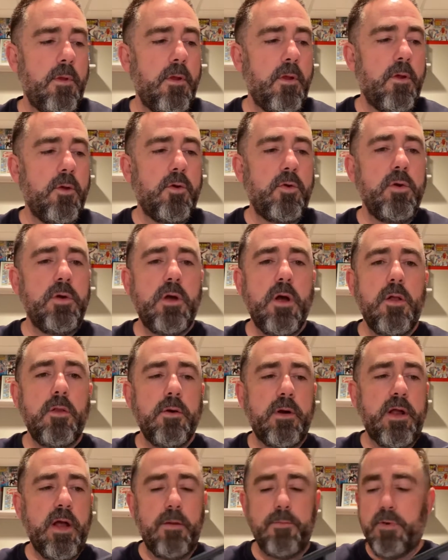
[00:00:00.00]
Good color
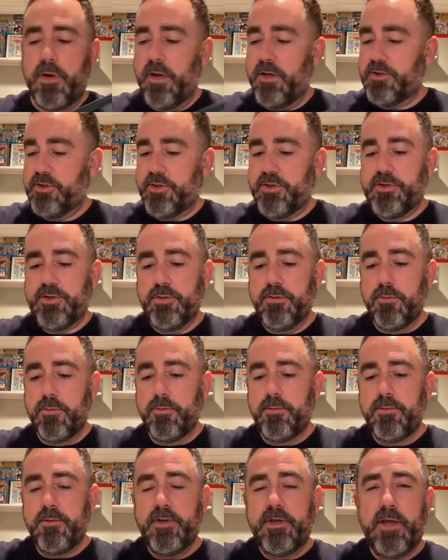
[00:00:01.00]
combination too.
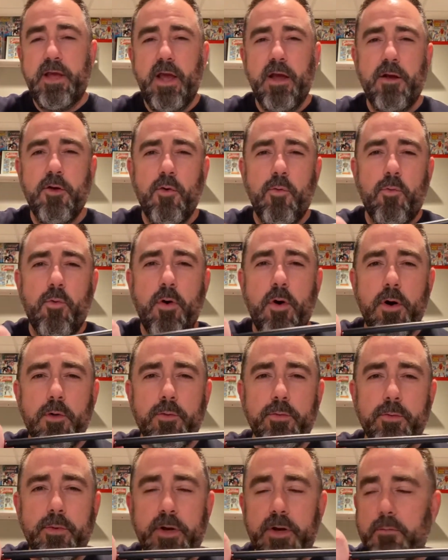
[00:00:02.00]
Can't go wrong
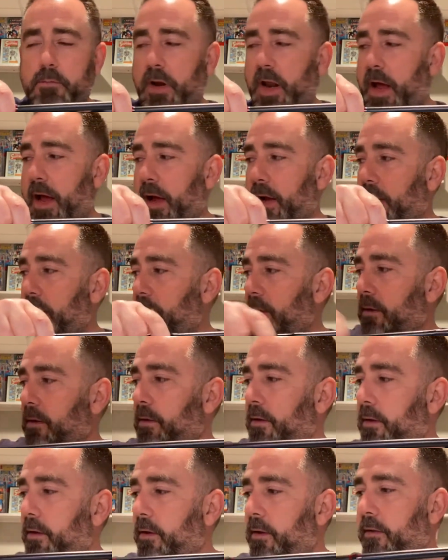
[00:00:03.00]
with red and black.
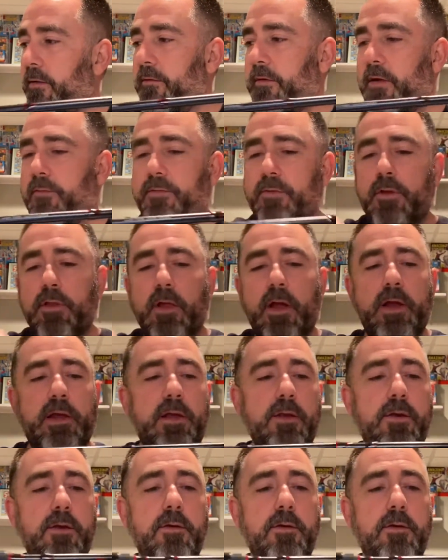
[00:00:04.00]
Definitely like it.